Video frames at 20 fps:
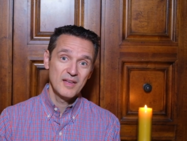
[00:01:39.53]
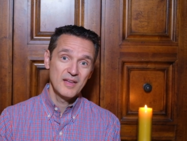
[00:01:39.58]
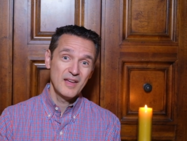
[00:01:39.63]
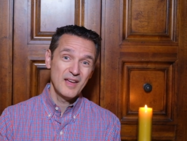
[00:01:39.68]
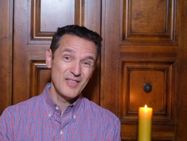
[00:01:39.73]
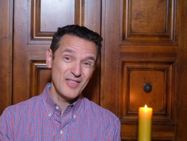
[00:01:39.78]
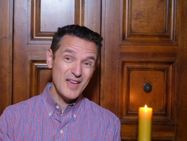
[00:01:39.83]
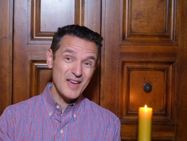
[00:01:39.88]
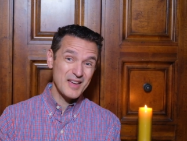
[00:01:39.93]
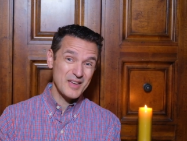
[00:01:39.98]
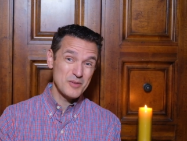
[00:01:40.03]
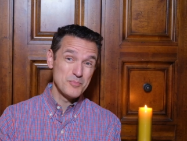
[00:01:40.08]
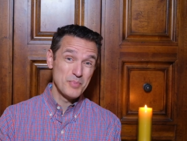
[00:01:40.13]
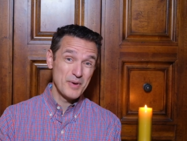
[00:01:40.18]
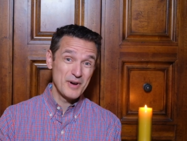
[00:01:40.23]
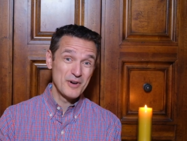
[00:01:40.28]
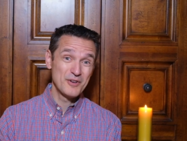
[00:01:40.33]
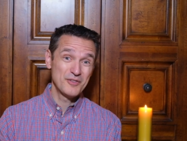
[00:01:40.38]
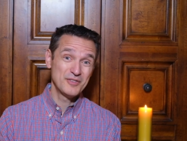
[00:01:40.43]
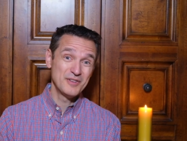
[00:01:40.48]
And that
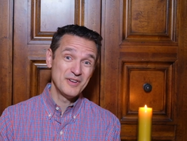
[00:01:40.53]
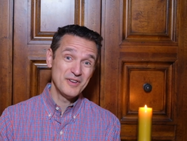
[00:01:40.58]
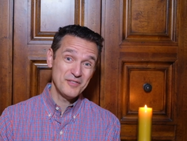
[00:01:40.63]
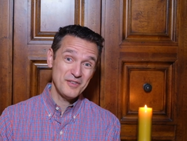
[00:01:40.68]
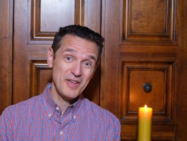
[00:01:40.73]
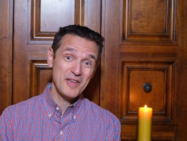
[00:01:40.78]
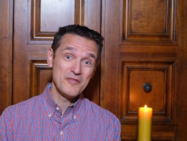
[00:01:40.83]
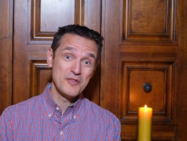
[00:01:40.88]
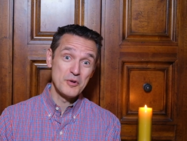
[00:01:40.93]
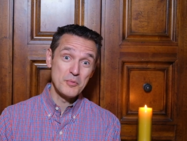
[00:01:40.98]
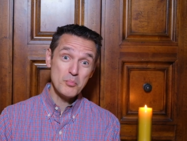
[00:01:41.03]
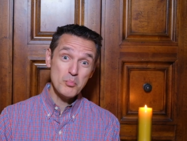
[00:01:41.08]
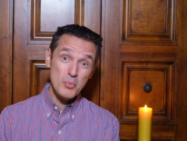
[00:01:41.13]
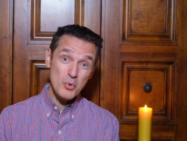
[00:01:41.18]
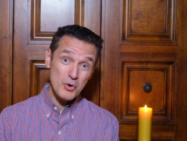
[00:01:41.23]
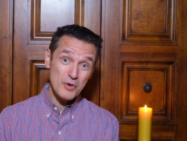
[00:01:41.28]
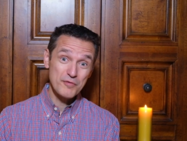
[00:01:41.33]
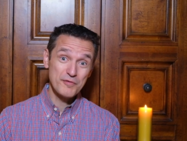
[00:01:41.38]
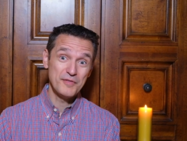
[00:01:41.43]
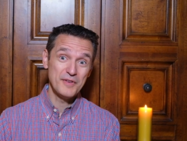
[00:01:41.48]
comparison is even
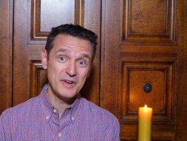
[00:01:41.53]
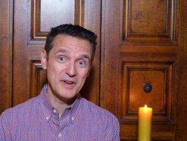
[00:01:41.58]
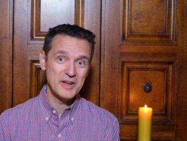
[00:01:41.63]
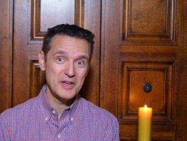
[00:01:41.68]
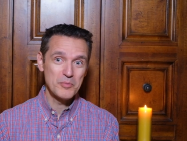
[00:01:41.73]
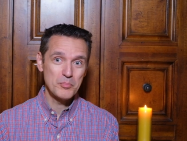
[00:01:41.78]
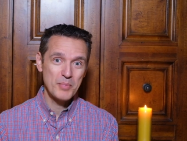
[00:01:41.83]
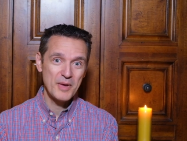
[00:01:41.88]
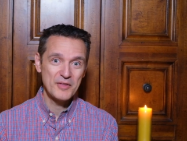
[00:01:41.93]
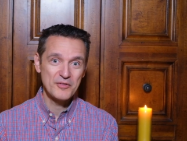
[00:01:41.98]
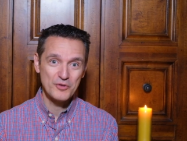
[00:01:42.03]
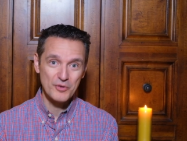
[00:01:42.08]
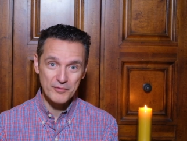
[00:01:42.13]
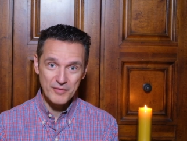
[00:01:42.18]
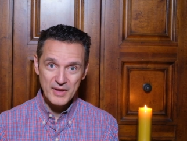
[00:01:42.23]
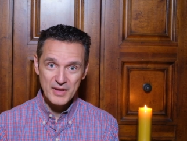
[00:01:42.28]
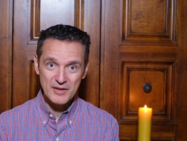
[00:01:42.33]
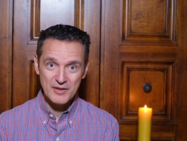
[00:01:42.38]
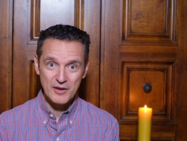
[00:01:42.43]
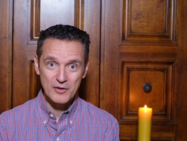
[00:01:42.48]
more fitting in
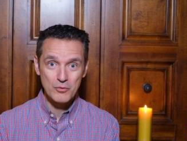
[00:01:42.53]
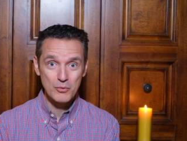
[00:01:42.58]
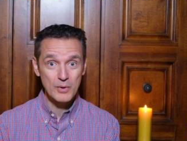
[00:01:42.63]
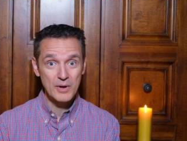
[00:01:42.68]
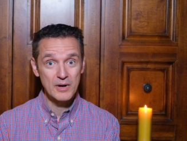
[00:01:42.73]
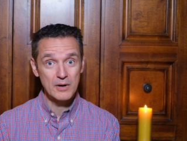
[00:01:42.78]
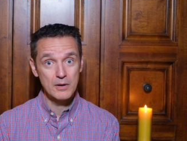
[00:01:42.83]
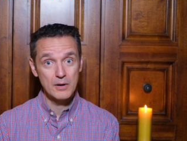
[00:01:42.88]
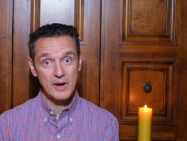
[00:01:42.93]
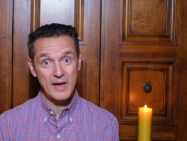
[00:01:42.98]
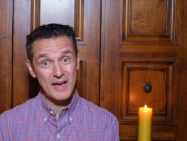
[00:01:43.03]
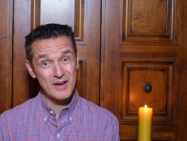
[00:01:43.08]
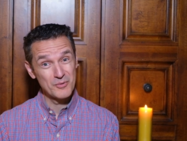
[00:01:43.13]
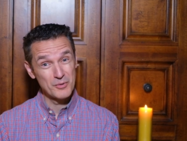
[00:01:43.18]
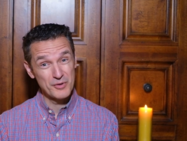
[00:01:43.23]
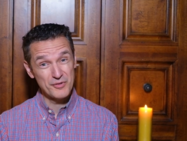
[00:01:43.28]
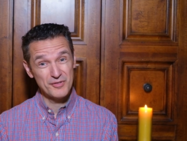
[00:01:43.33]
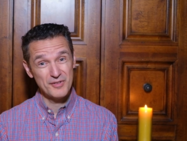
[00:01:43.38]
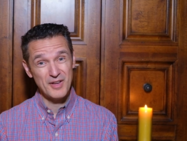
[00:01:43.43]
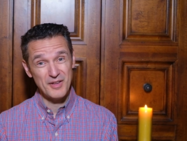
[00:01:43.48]
Pennsylvania, where
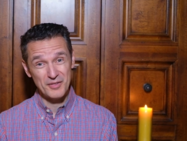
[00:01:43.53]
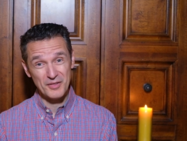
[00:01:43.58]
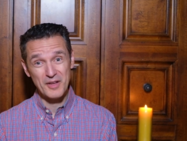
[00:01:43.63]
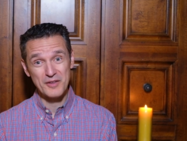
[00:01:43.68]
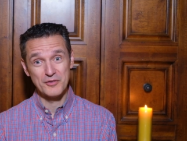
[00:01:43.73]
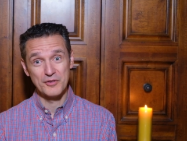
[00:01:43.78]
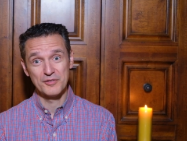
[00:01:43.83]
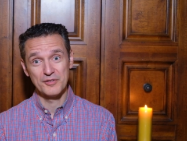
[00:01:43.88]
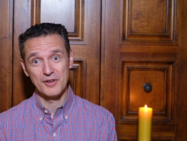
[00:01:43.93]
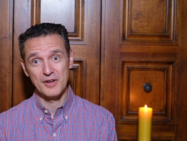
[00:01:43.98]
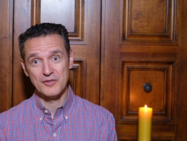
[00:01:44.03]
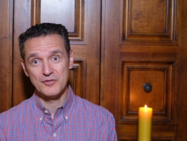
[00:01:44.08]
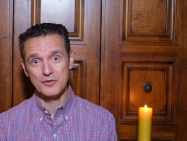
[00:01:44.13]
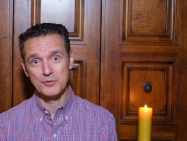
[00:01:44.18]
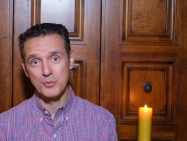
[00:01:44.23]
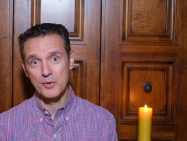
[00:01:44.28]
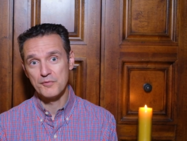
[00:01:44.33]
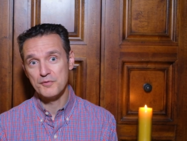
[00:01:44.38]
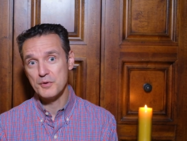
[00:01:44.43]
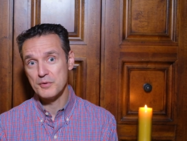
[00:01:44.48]
our state
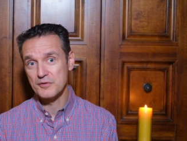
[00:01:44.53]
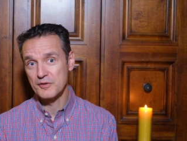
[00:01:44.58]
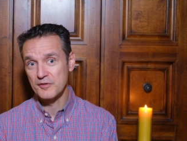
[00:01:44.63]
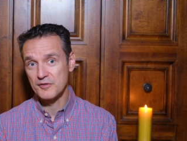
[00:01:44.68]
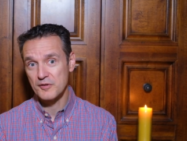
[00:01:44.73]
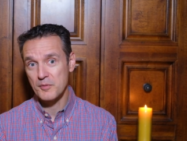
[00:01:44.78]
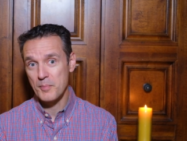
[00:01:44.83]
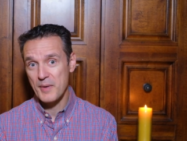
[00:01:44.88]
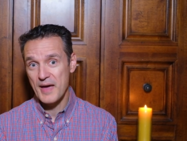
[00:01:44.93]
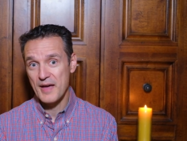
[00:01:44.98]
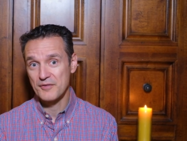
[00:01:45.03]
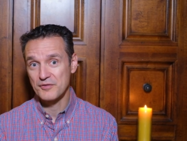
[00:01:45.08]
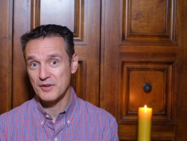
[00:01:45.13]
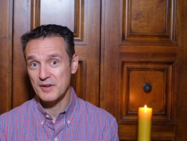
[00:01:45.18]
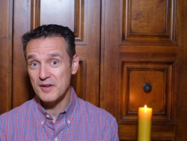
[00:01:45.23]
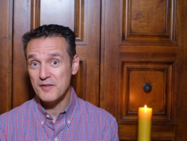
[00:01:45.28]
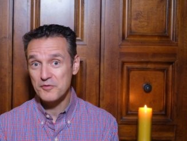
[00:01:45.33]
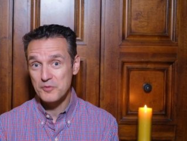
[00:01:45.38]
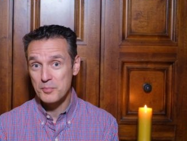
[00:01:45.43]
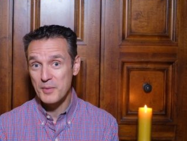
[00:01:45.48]
legislature refuses to pass a
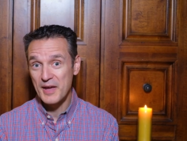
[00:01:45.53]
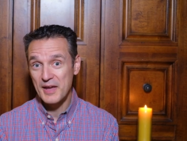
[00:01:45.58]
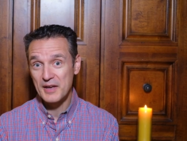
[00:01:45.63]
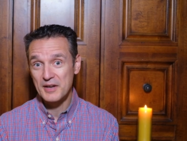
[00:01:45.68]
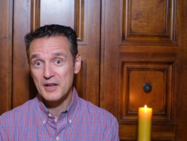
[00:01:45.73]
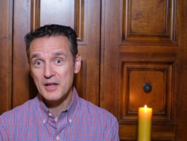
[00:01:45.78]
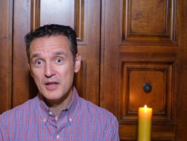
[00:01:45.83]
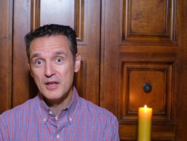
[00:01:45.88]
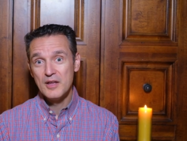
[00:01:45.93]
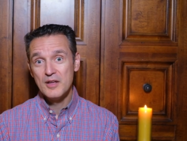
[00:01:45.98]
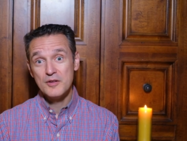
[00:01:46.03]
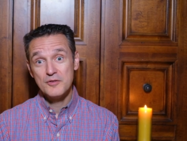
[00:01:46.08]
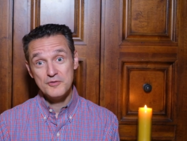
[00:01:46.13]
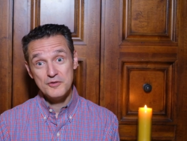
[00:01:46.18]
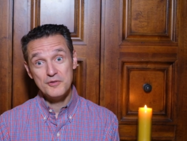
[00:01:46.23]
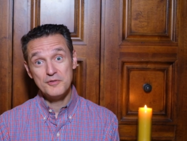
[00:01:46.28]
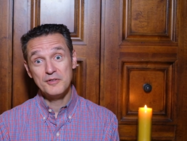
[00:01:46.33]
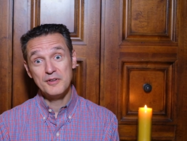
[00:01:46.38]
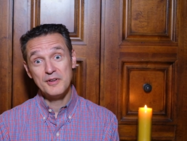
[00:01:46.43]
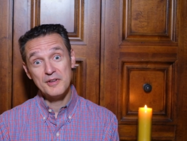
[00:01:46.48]
gift ban,
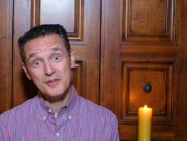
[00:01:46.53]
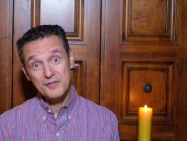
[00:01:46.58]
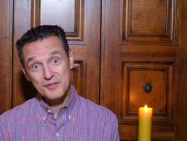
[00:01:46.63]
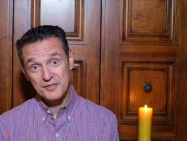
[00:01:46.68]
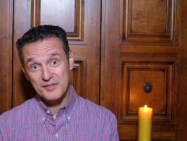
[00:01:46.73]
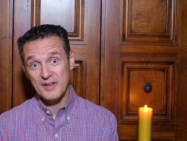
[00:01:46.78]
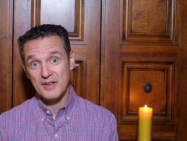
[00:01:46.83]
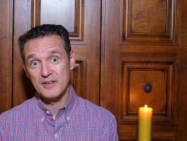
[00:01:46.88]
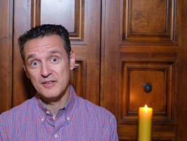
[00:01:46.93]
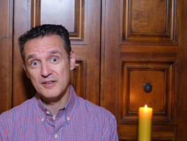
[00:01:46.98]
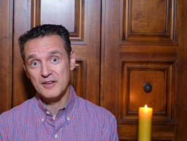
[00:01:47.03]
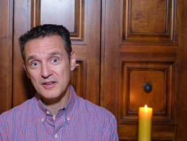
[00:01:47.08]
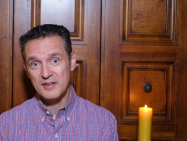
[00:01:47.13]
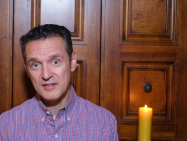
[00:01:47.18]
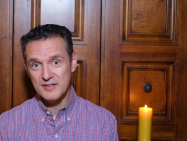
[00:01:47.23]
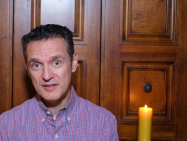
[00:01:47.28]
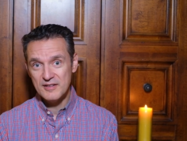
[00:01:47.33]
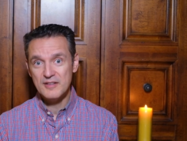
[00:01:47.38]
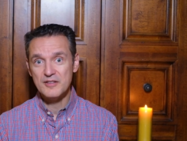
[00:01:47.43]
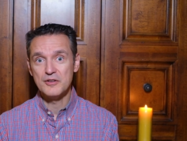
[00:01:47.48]
choosing instead to
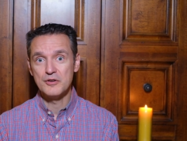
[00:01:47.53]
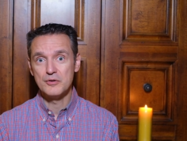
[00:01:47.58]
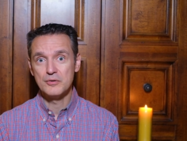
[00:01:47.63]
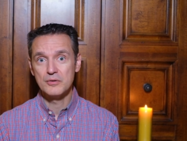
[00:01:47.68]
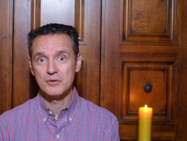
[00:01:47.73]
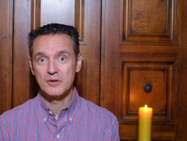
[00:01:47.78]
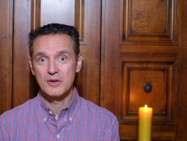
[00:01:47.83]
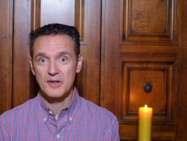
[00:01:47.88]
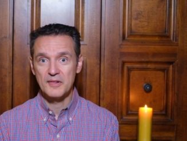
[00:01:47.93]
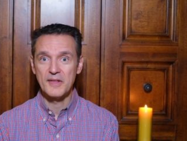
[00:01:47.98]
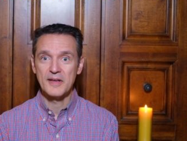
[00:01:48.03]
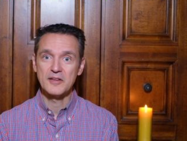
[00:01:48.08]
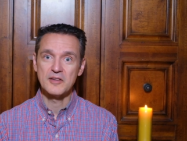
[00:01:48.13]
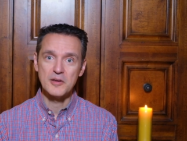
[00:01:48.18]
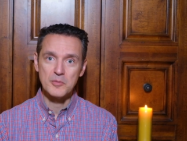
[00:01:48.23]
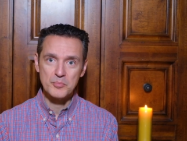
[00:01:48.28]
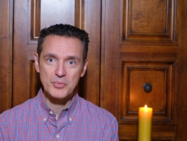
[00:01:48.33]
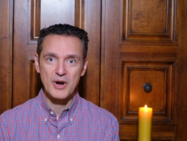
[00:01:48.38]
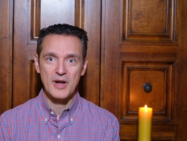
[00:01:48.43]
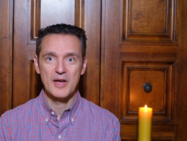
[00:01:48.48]
continue
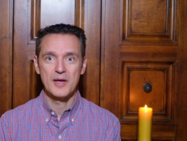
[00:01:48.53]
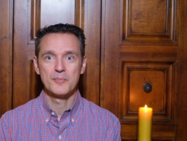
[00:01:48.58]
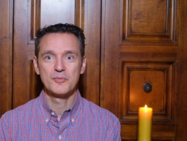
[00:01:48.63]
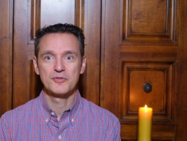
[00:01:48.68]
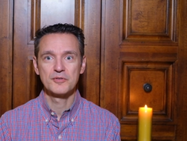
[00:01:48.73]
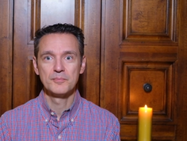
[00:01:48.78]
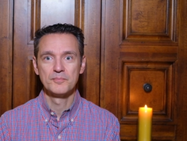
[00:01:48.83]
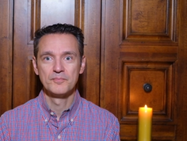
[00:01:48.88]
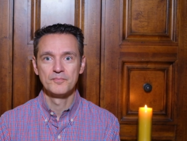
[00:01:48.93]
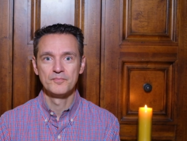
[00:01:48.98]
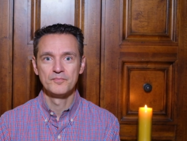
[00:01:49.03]
collecting bribes.